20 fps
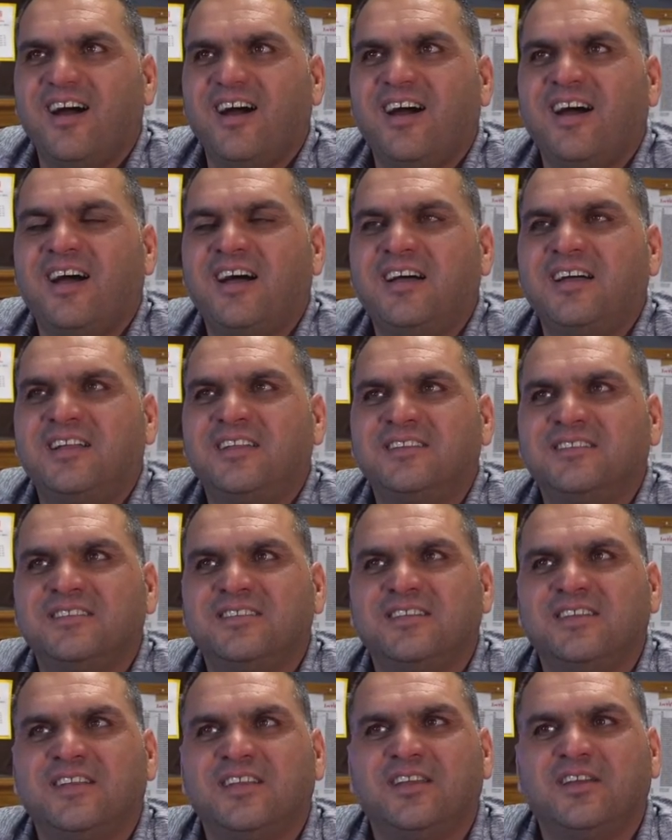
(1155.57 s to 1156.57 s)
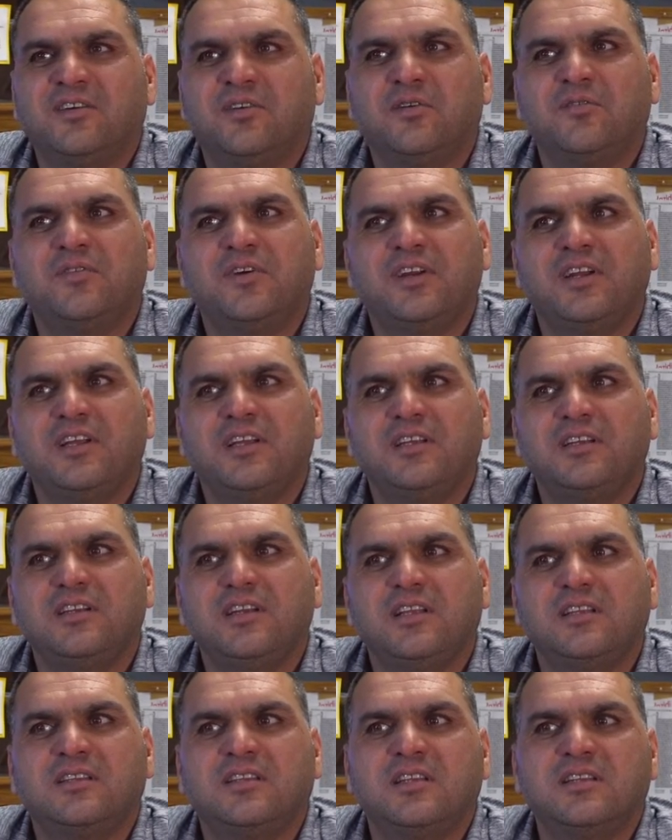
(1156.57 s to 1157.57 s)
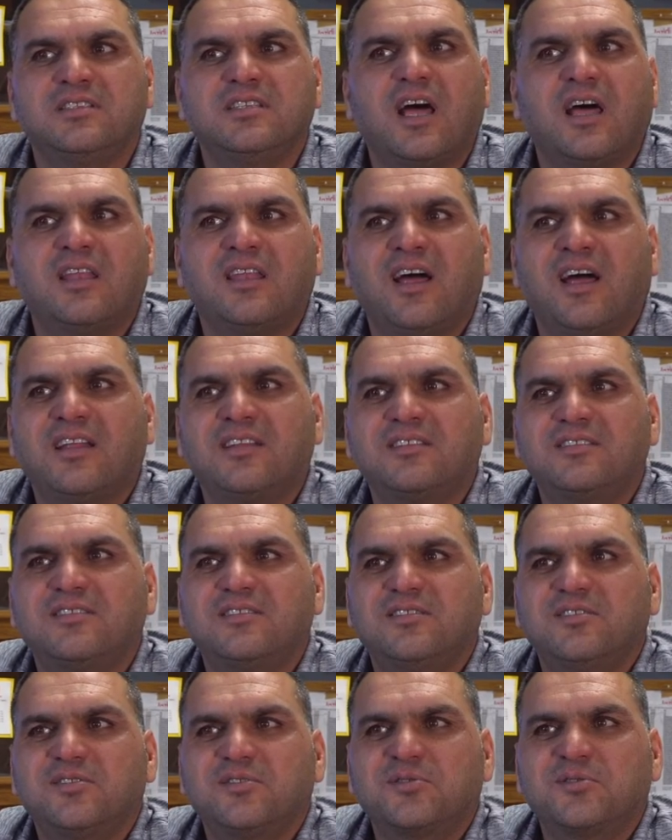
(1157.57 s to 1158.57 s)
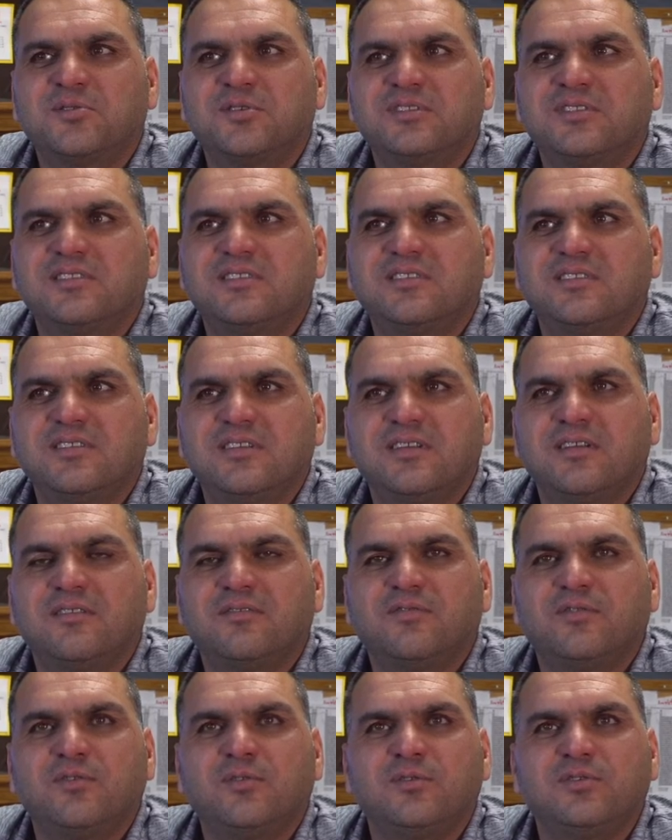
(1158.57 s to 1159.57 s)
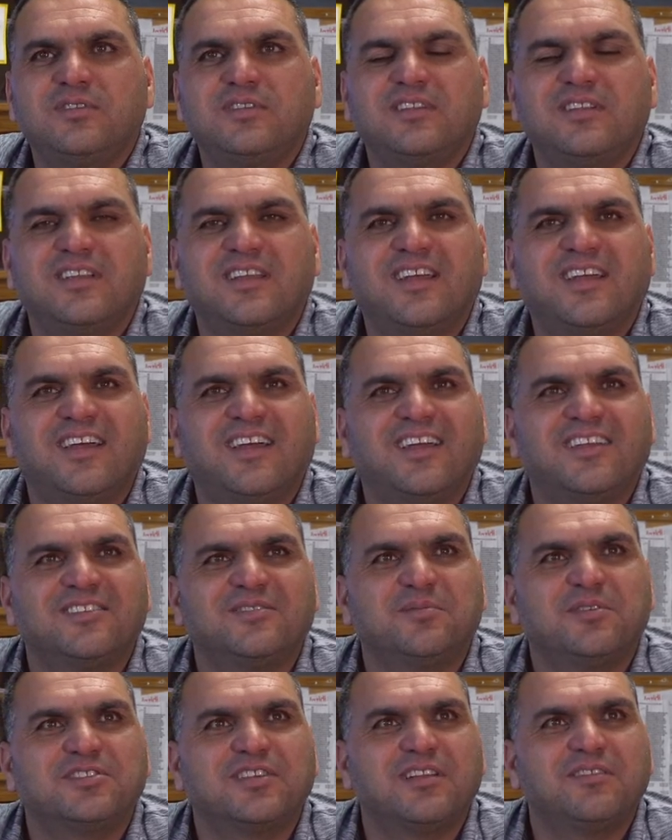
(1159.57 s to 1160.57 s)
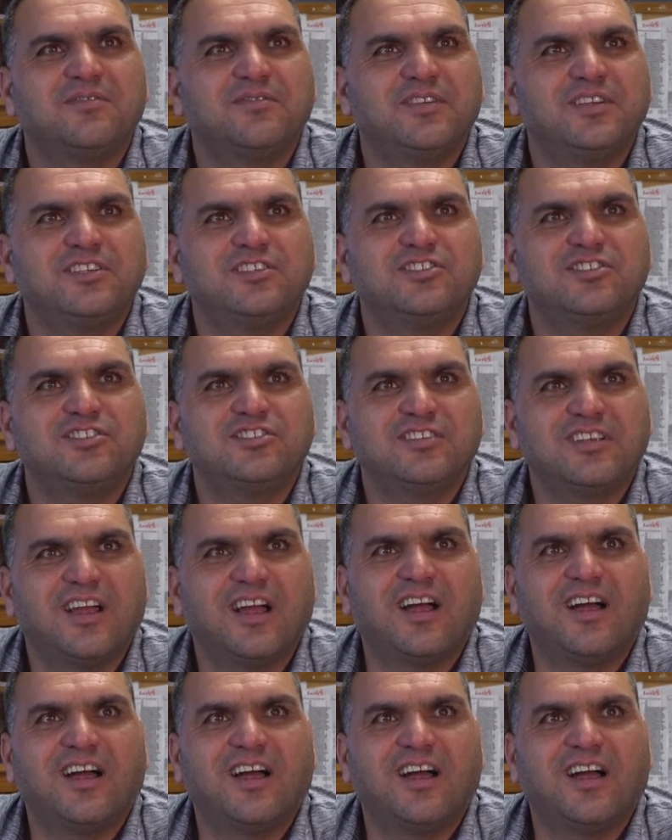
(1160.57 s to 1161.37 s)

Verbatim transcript: And uh, over here there is a lot good uh, food, uh, special fish.